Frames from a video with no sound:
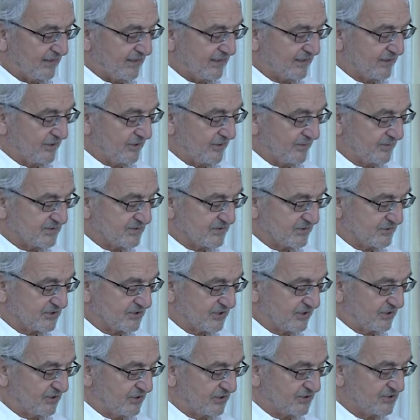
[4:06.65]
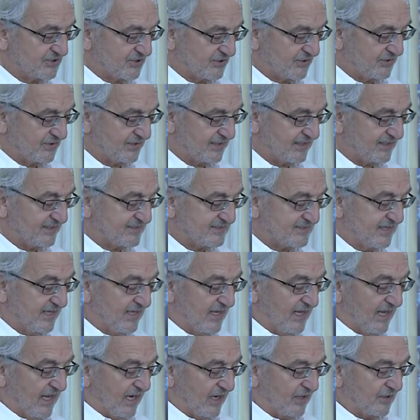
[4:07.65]
economic, social and cultural needs
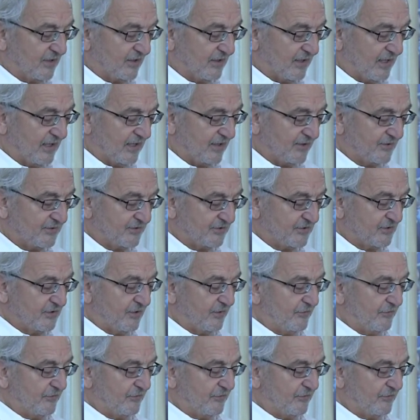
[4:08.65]
are